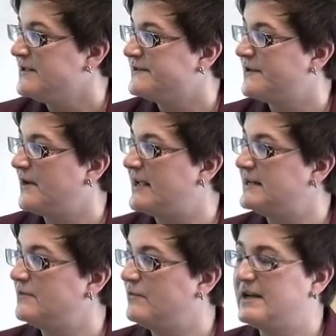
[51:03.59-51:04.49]
So,
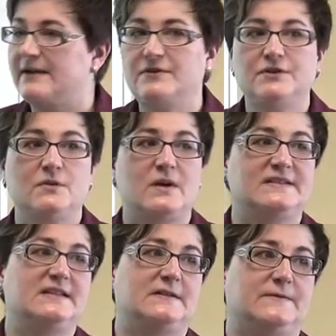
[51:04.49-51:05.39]
and it, whenever there
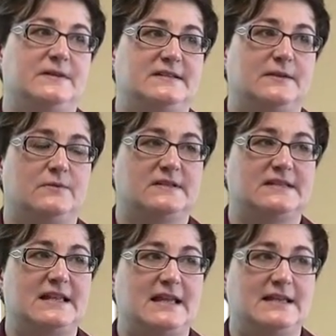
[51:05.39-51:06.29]
was a difference, it was
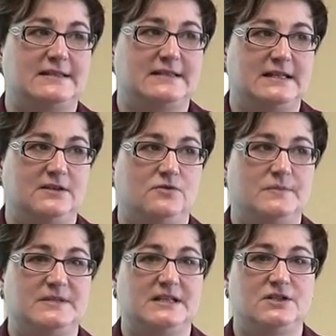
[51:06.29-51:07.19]
the A S D
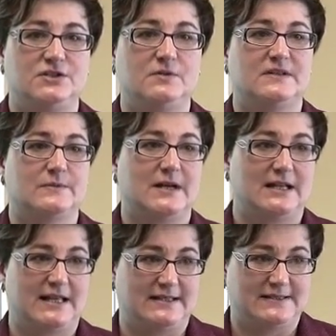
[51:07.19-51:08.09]
group didn't do as
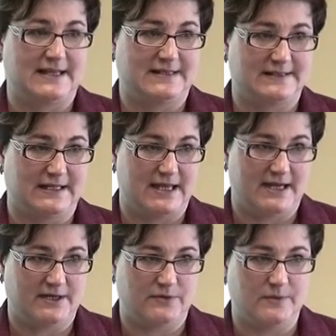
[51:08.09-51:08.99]
well as the S L
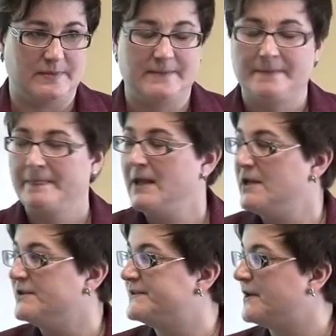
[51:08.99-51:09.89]
I group.
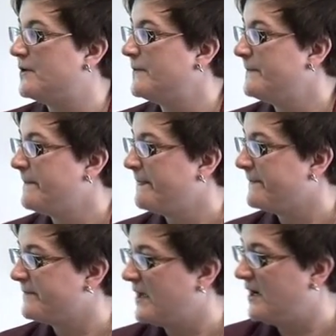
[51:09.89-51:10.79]
So
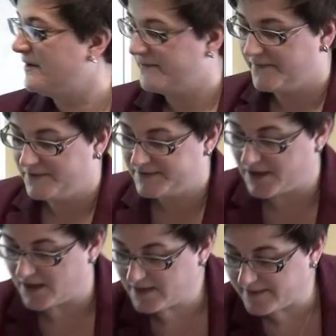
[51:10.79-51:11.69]
I'll first
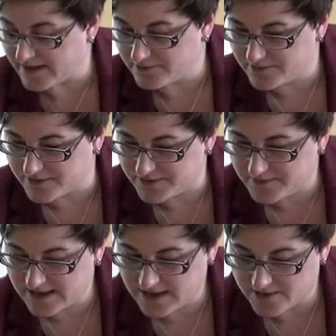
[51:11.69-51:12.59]
talk about the
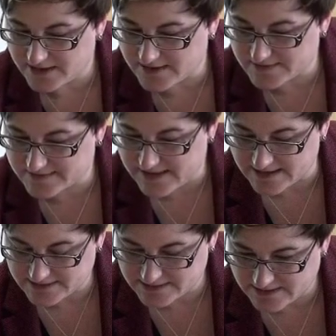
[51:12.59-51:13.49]
three areas
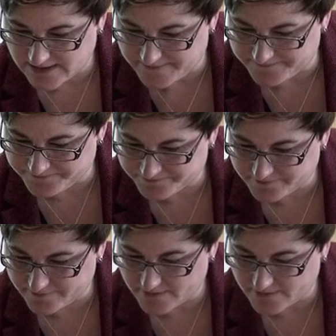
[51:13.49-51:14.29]
that um,